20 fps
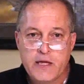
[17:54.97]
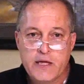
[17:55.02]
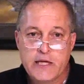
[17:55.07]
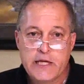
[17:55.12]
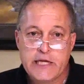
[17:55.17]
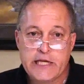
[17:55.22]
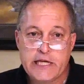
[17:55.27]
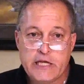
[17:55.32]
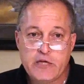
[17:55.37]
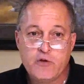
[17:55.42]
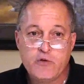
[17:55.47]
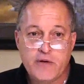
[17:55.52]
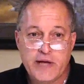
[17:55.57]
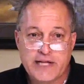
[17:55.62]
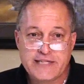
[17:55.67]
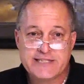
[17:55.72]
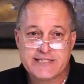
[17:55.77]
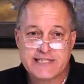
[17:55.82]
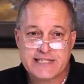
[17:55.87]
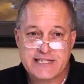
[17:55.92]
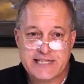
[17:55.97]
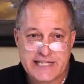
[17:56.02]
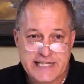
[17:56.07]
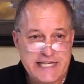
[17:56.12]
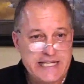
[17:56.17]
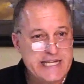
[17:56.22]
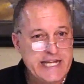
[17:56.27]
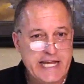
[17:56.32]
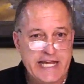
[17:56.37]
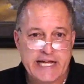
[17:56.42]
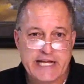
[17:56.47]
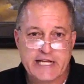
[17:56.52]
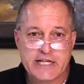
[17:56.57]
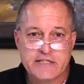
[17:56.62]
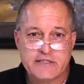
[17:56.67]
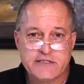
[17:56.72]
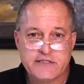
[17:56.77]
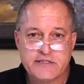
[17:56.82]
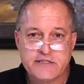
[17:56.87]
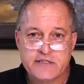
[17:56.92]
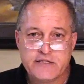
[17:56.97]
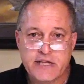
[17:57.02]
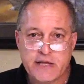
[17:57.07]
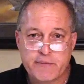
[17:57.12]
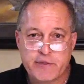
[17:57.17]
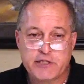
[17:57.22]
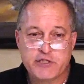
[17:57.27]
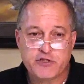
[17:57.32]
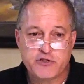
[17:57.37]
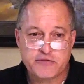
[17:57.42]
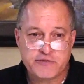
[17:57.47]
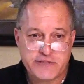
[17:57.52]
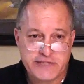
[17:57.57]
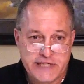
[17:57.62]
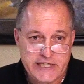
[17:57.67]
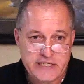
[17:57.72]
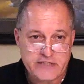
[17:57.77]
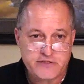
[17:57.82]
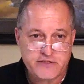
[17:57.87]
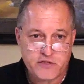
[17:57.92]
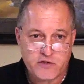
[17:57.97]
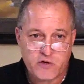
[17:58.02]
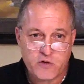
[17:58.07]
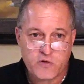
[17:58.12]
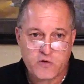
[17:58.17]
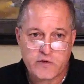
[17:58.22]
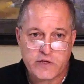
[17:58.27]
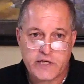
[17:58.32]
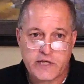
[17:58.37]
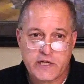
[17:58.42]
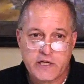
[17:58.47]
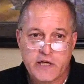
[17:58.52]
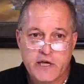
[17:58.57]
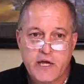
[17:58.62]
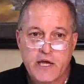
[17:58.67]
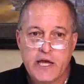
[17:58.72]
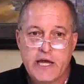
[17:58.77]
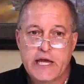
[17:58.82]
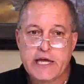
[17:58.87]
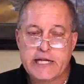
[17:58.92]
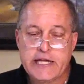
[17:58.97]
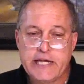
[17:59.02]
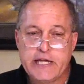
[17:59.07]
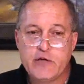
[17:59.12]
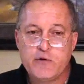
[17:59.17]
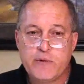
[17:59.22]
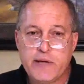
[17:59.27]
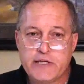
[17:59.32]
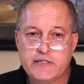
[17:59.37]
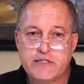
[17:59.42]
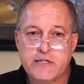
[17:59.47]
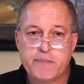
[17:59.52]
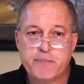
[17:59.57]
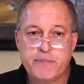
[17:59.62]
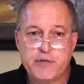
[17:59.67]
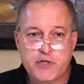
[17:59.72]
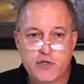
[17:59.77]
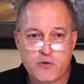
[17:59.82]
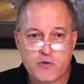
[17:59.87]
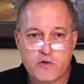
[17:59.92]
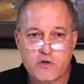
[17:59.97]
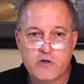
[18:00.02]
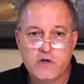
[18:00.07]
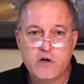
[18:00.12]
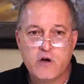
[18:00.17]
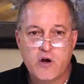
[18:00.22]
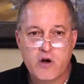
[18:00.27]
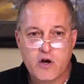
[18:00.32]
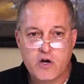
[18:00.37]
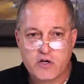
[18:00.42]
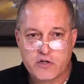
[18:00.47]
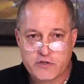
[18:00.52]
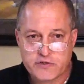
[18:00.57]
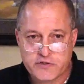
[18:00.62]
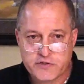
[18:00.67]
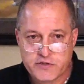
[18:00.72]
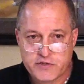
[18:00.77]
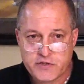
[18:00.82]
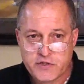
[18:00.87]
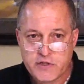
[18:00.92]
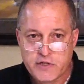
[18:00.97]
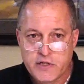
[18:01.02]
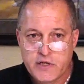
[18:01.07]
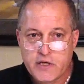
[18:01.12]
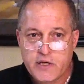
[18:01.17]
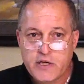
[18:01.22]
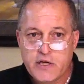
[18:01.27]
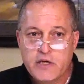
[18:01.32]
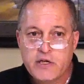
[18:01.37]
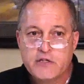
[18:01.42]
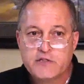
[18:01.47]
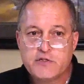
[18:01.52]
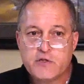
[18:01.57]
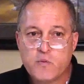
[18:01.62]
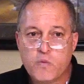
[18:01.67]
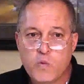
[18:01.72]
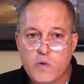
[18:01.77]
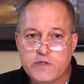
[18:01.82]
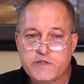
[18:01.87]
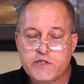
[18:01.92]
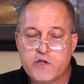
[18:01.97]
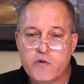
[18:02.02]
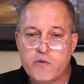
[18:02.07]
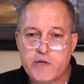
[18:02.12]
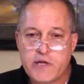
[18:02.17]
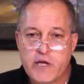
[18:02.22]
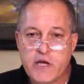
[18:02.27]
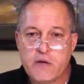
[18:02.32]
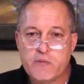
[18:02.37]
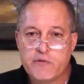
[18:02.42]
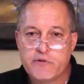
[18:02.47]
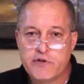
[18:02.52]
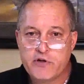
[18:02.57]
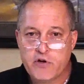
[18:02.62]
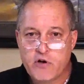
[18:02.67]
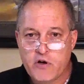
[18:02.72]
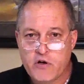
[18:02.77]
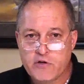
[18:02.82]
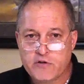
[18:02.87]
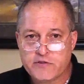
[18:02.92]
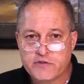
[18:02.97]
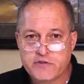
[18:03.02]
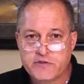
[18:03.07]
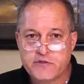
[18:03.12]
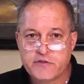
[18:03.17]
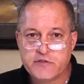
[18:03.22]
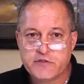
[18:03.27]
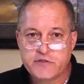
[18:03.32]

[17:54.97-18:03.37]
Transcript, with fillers: He who has clean hands, that means your deeds are holy, and he who has a pure heart. So, what's going on with your hearts